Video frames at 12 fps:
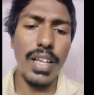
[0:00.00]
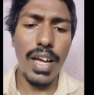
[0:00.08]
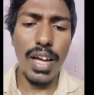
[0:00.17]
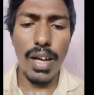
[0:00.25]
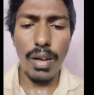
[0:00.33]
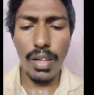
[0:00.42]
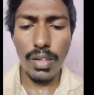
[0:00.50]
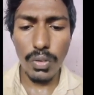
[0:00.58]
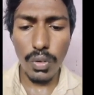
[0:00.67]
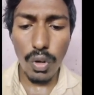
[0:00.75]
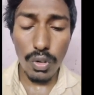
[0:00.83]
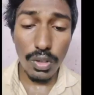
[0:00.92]
The
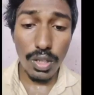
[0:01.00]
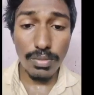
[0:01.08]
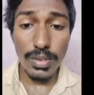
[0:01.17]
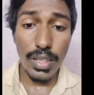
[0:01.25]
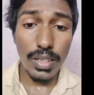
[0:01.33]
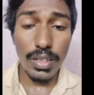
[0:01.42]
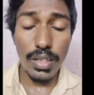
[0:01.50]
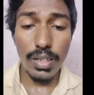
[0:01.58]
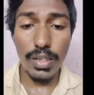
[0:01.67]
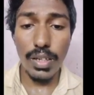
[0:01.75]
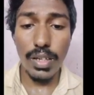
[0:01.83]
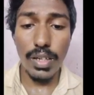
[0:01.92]
two outcomes are
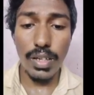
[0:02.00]
and